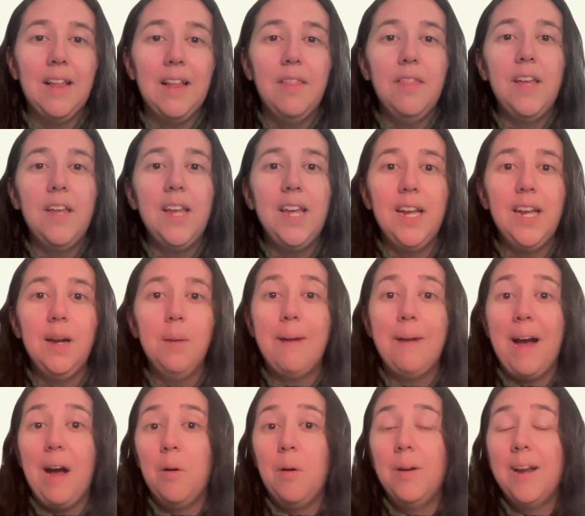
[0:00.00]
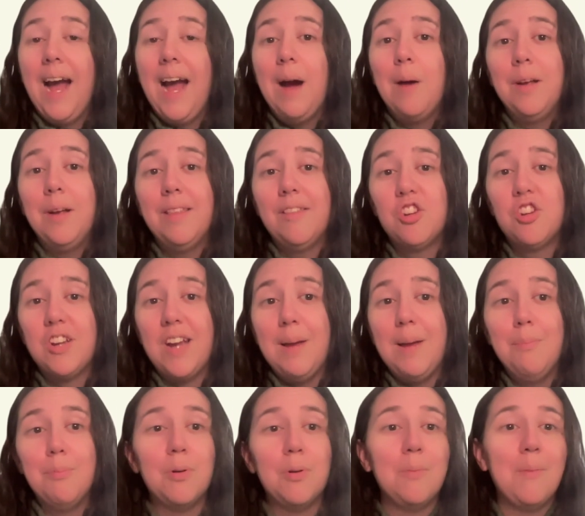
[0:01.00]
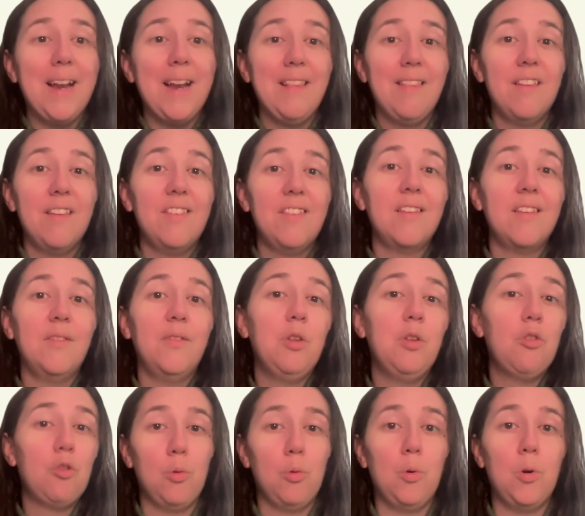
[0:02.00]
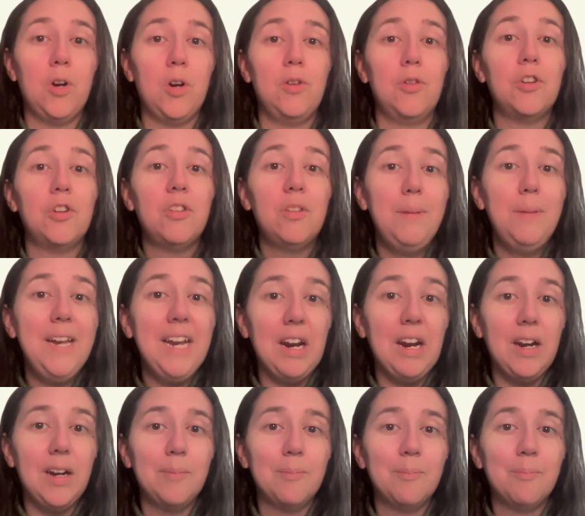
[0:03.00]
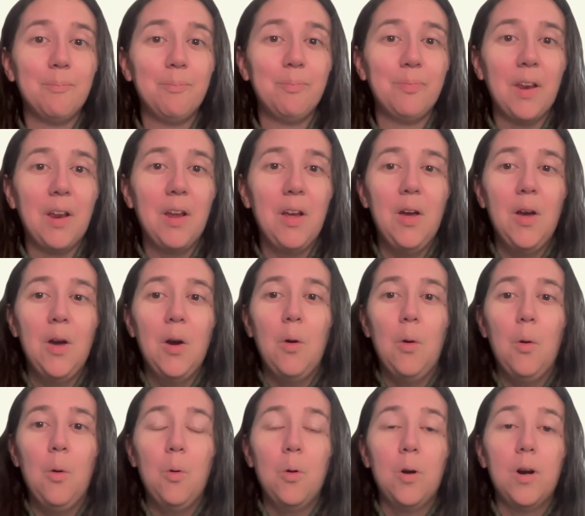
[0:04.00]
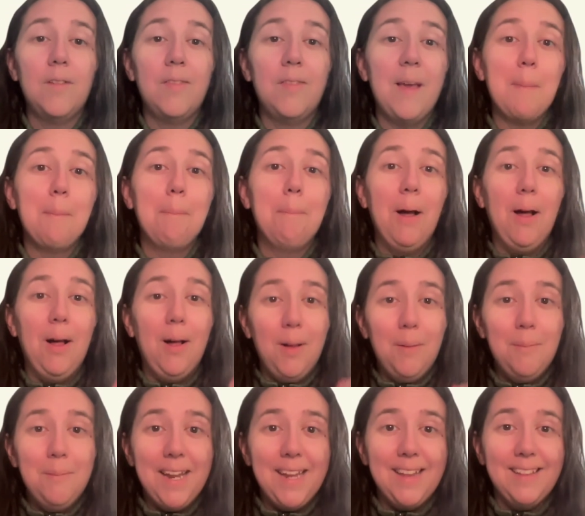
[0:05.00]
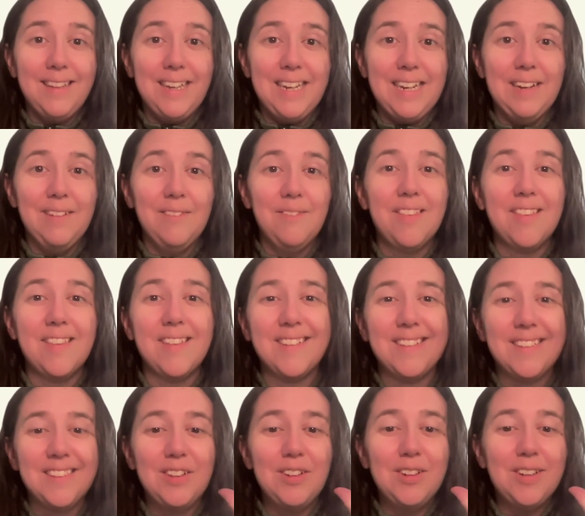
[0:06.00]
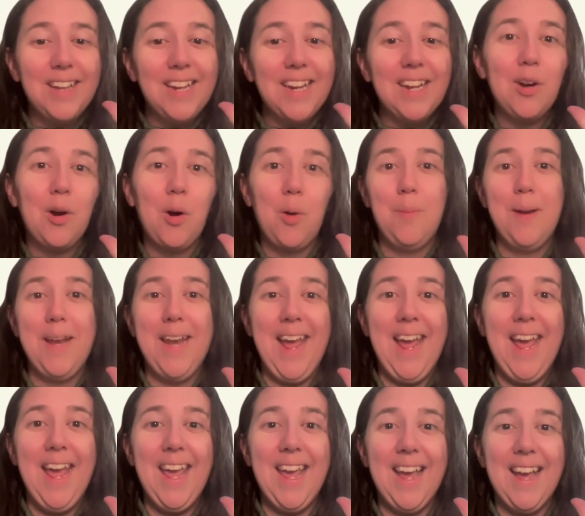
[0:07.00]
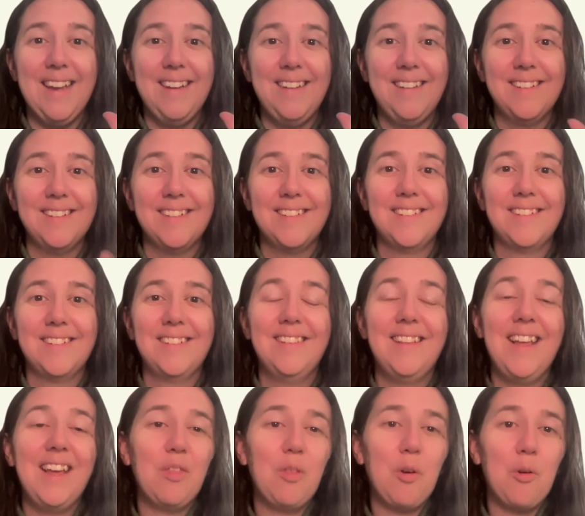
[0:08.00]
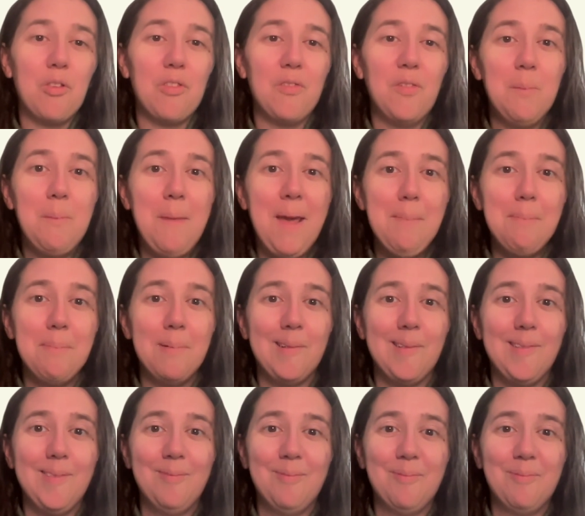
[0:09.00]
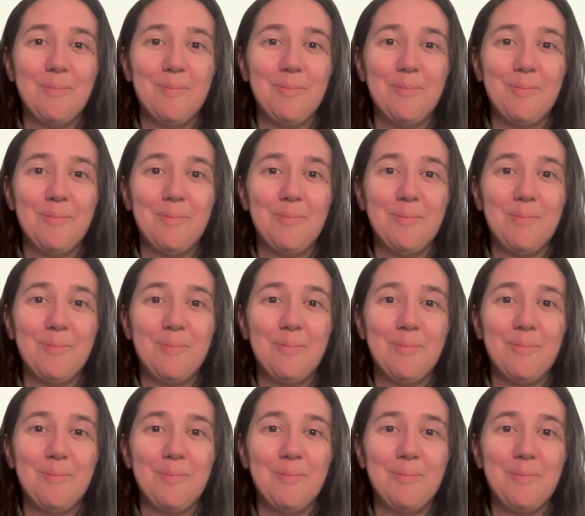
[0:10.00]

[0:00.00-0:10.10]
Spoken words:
thinking about how its shape reminds us of a sword or spear, or that palmate leaves look like an open hand, like those of a maple.